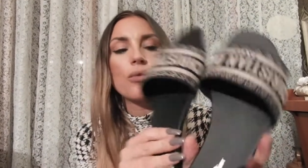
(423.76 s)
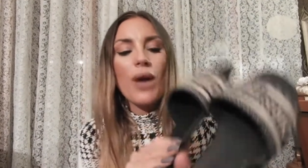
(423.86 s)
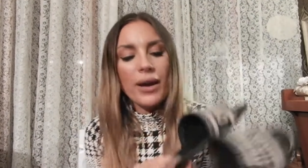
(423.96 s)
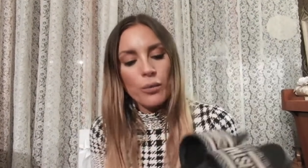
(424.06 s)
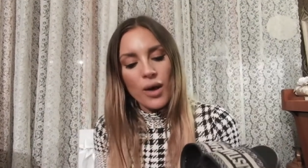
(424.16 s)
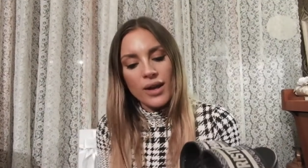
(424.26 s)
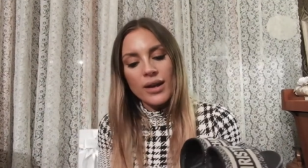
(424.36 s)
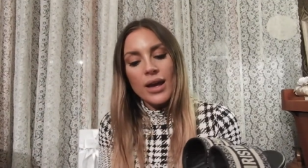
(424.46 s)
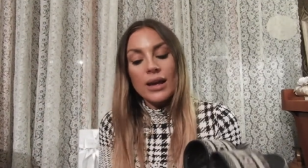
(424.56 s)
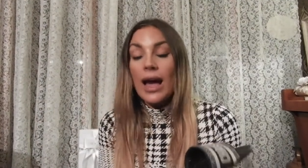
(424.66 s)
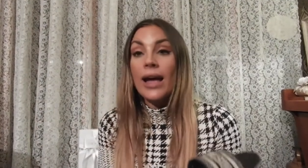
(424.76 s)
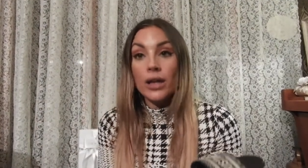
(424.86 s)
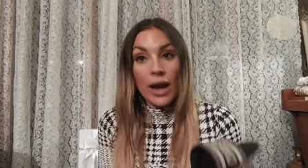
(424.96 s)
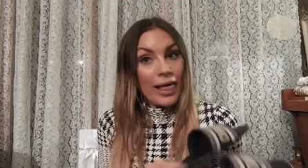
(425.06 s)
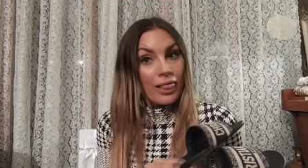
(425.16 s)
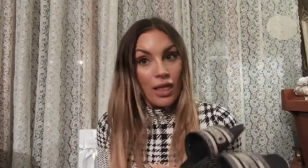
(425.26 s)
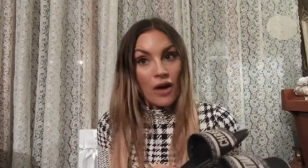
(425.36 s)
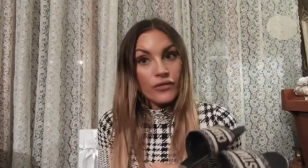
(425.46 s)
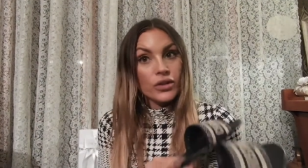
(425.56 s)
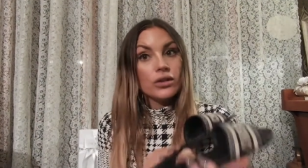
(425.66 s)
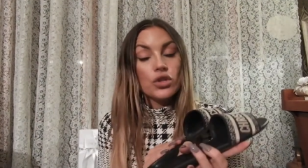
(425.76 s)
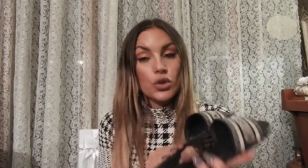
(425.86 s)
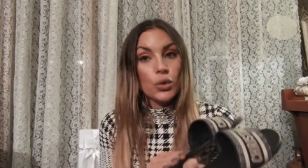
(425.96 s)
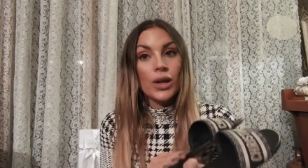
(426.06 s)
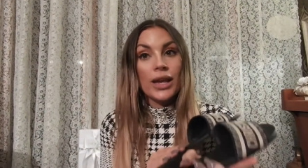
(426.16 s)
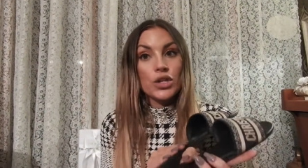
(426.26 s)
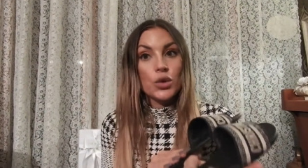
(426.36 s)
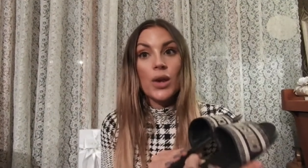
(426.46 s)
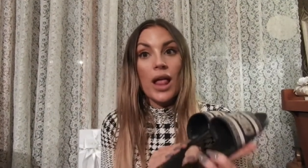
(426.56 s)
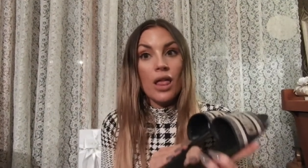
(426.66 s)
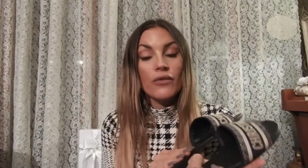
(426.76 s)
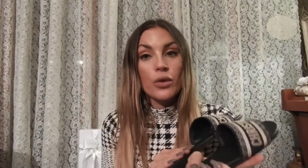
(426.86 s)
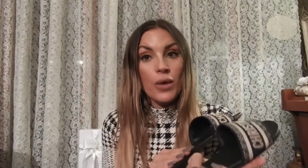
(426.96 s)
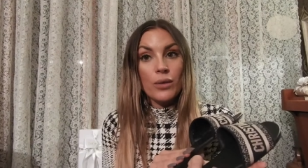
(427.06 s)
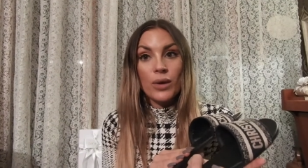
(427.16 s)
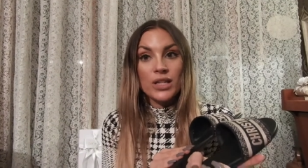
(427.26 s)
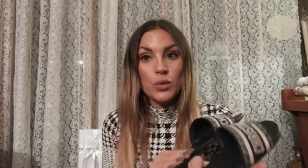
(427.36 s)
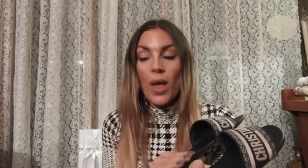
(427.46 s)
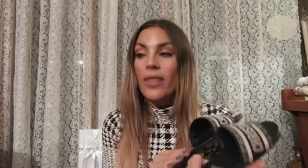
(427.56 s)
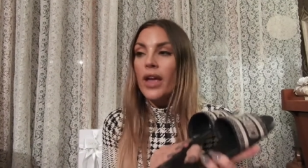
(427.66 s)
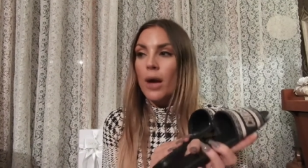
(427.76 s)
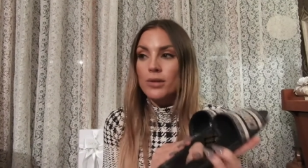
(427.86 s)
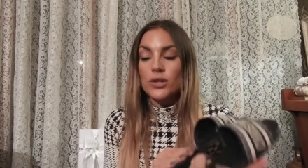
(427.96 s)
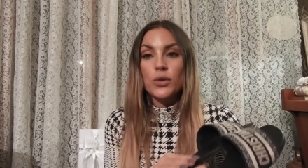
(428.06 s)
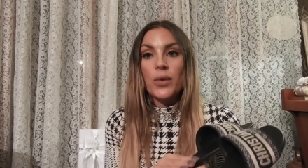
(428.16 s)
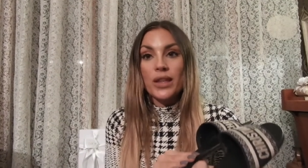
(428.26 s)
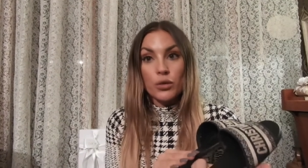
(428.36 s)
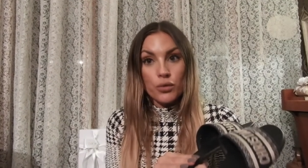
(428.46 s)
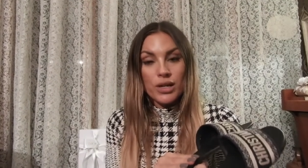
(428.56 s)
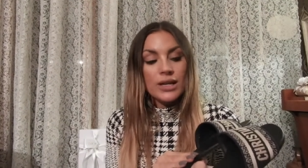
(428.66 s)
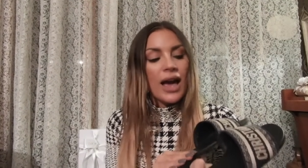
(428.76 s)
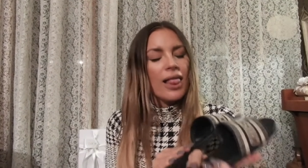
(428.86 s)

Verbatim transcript: the red one. I, I love truly, truly I love the red one as well. That comes also in a green.